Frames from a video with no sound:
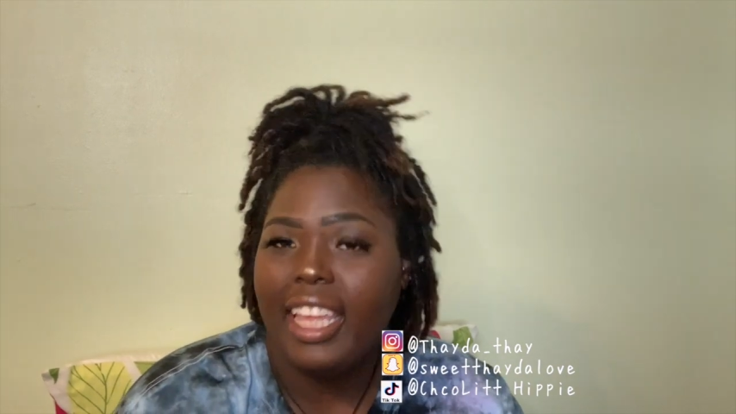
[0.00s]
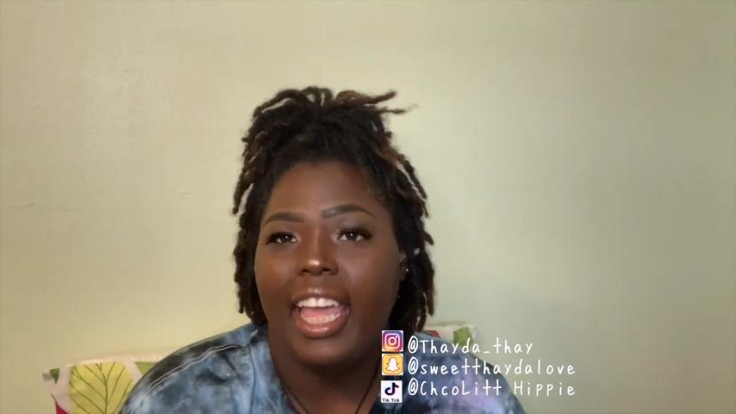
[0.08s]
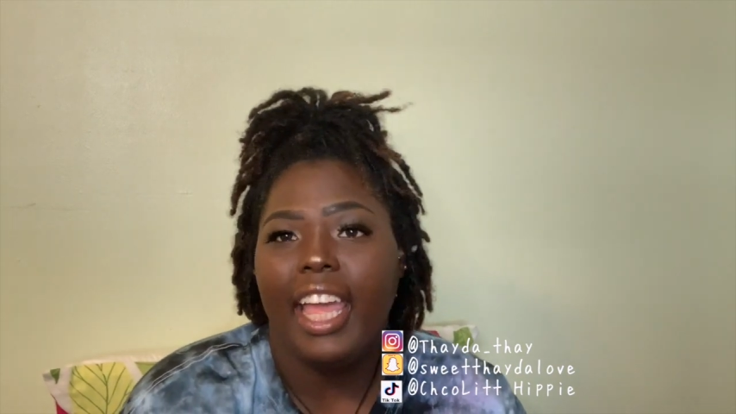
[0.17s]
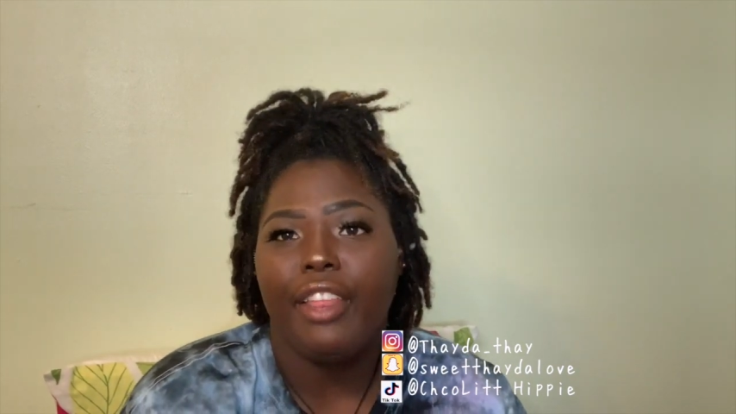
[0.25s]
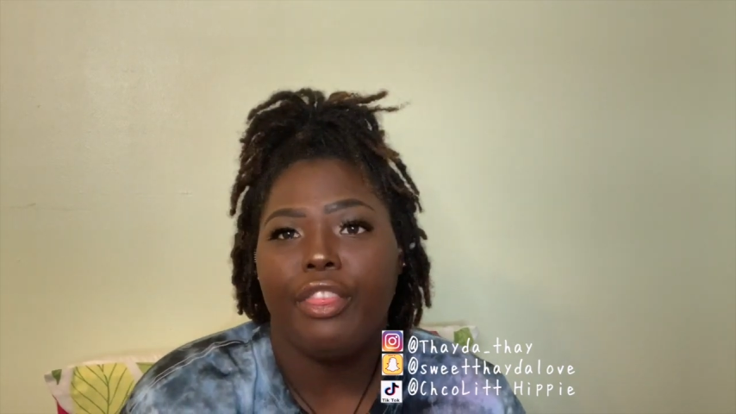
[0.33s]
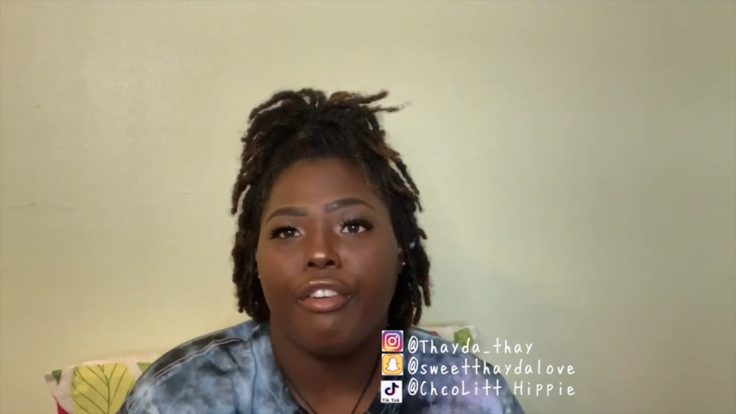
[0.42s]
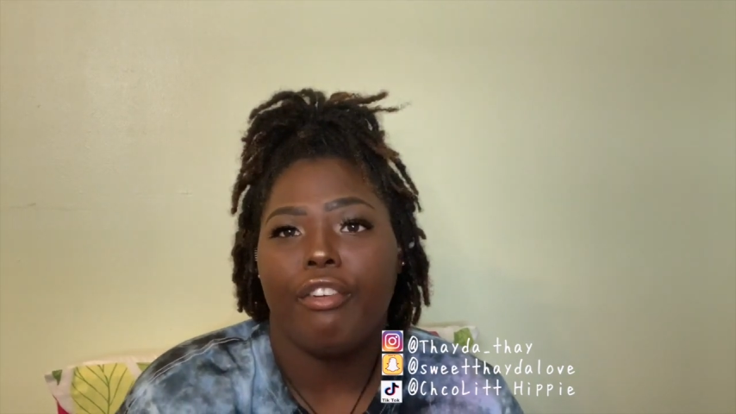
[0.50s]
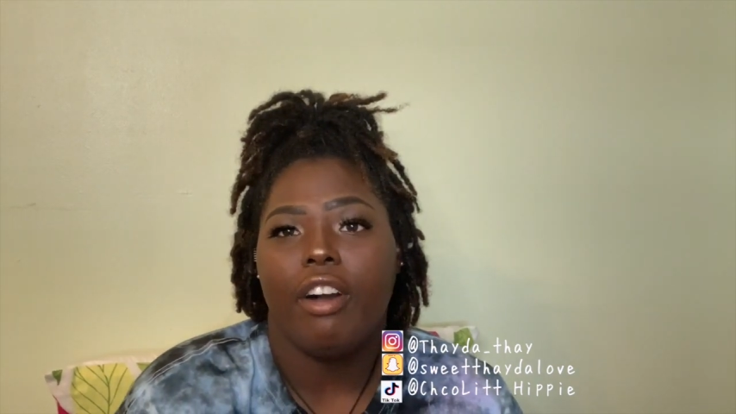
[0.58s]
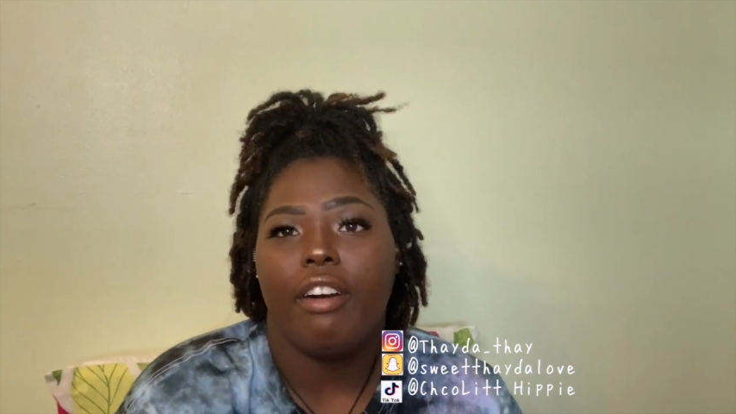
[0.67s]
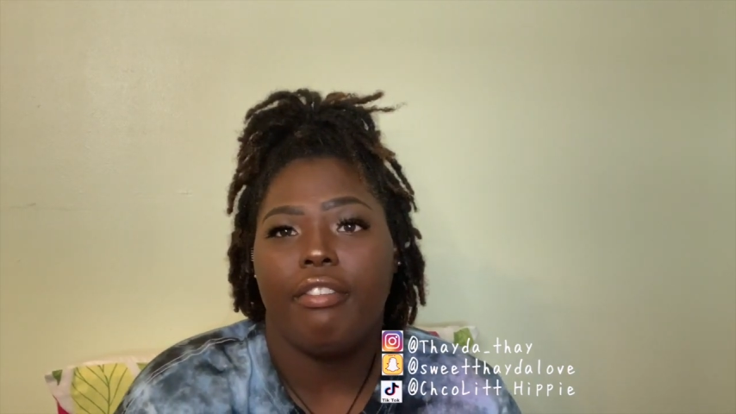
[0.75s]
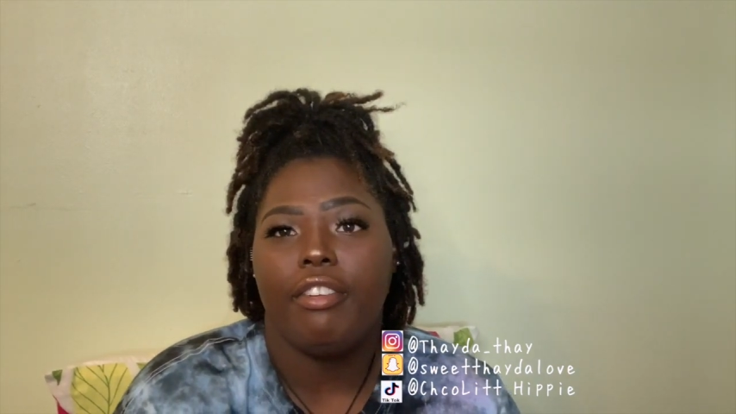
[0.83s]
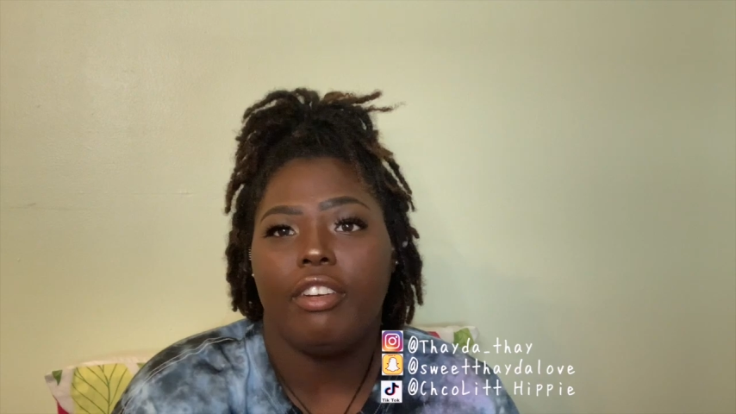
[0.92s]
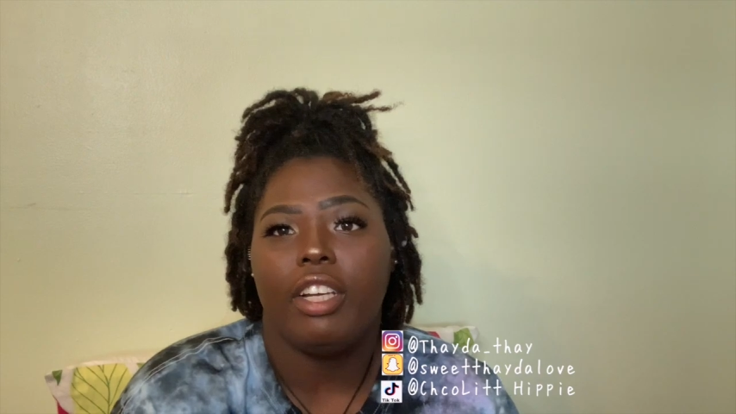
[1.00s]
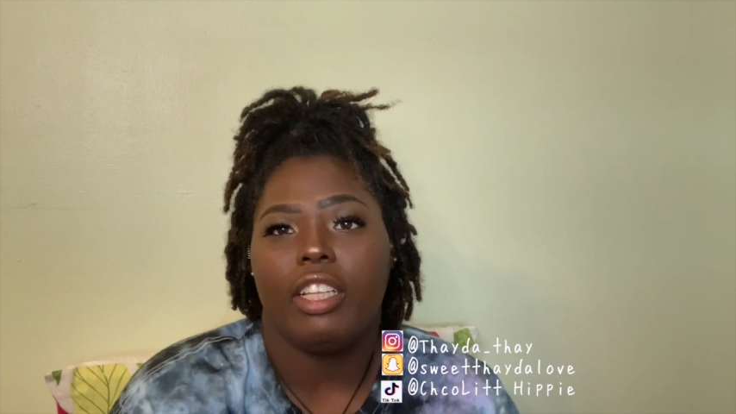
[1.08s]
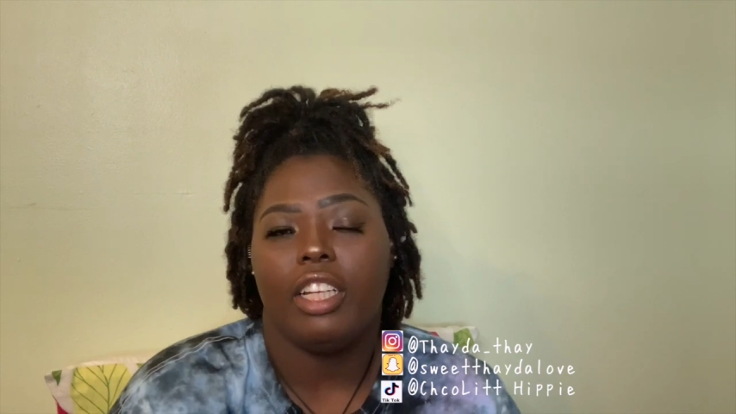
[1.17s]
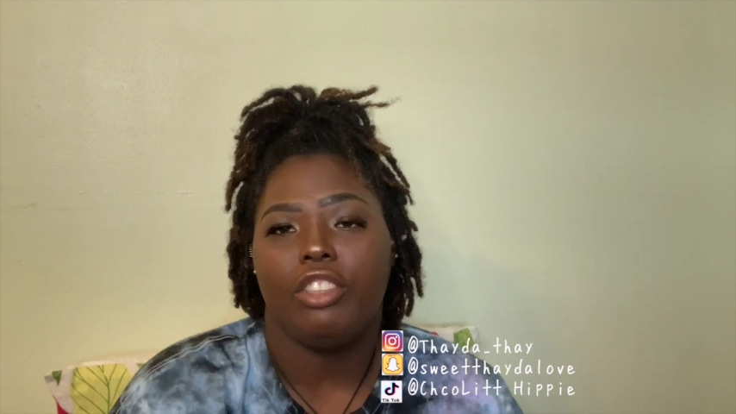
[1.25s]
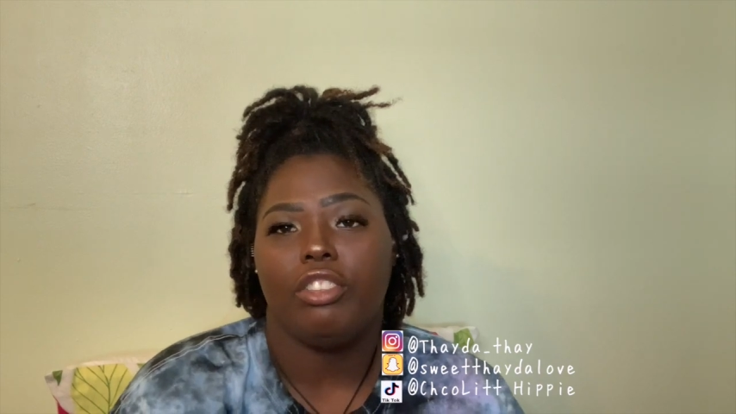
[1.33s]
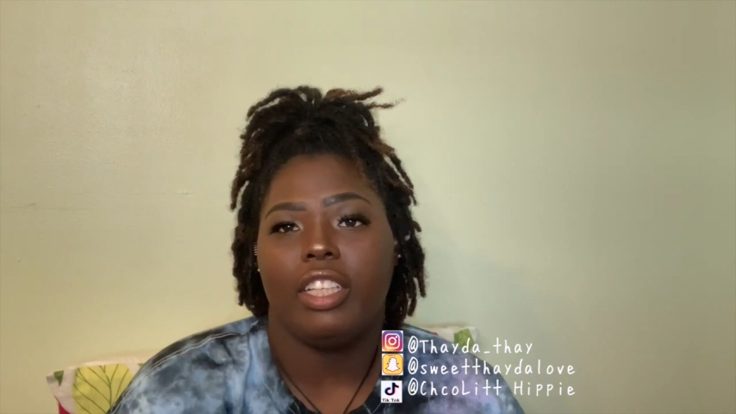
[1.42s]
can throw off your
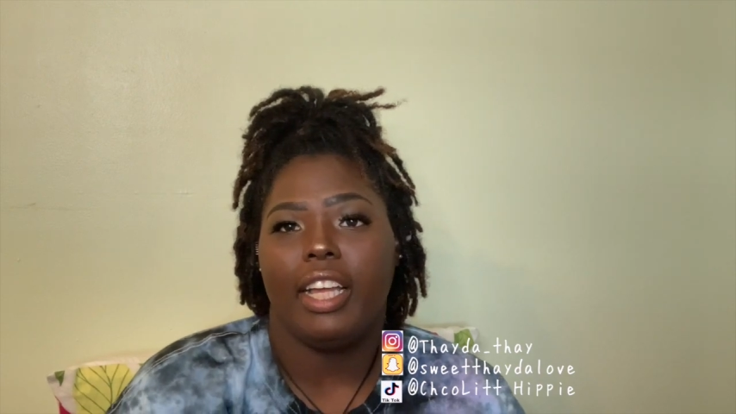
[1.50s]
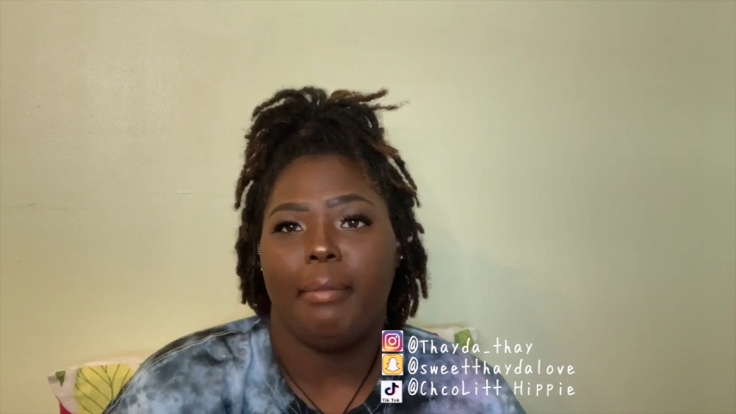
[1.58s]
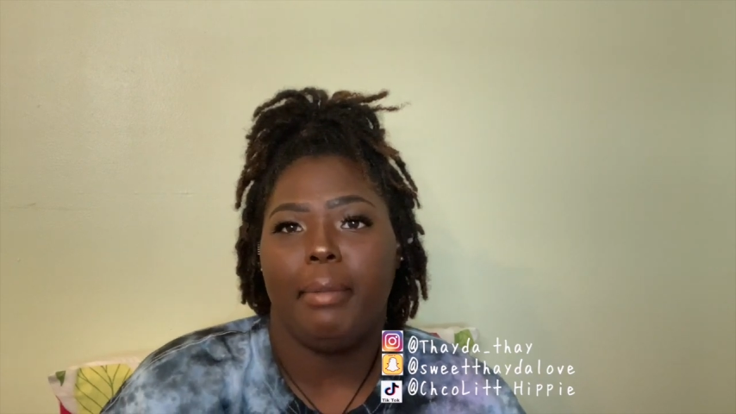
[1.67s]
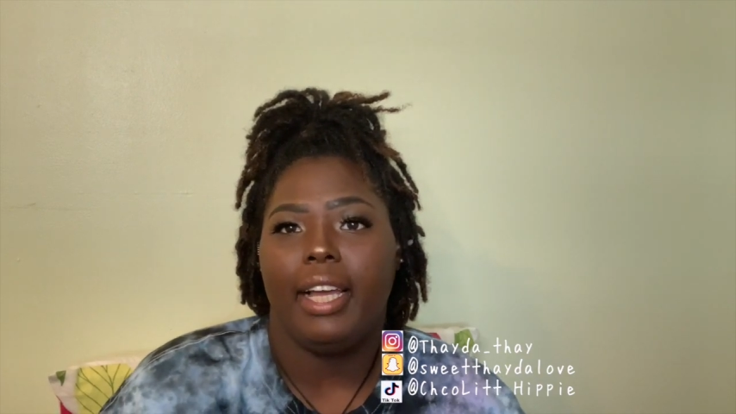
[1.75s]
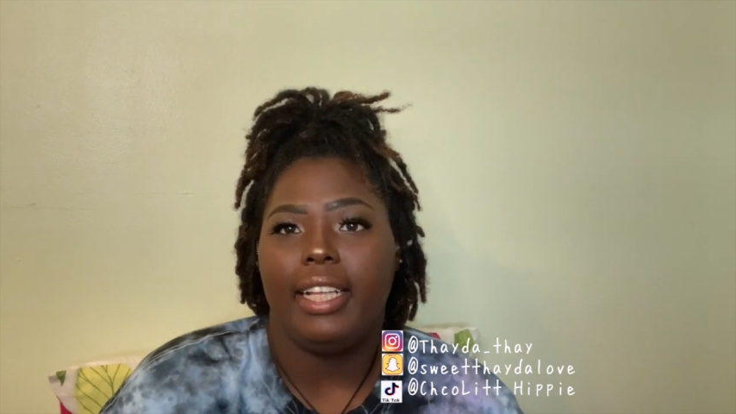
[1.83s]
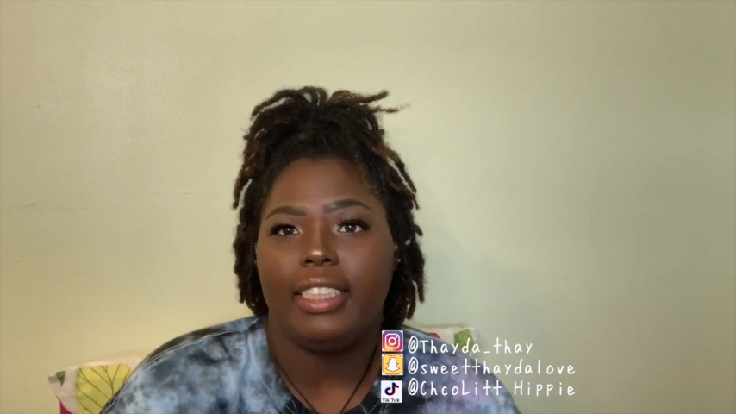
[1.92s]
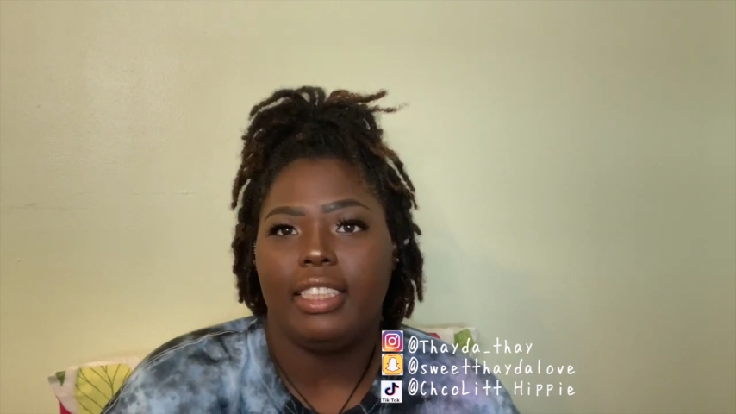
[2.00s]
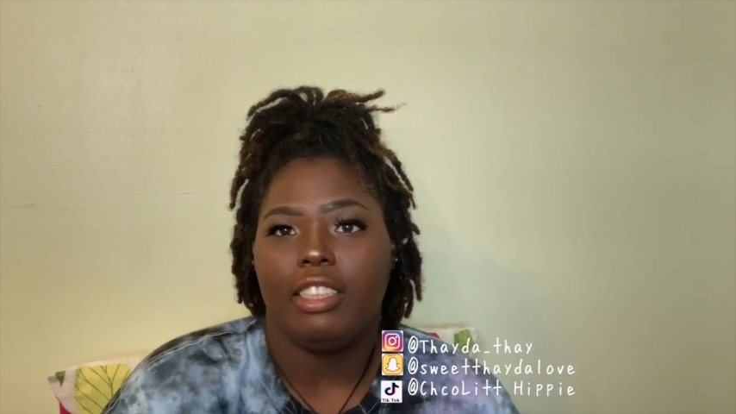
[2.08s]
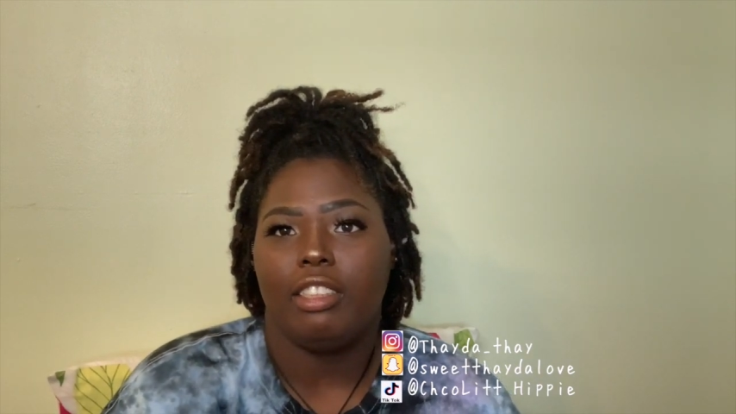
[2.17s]
electrolyte balance.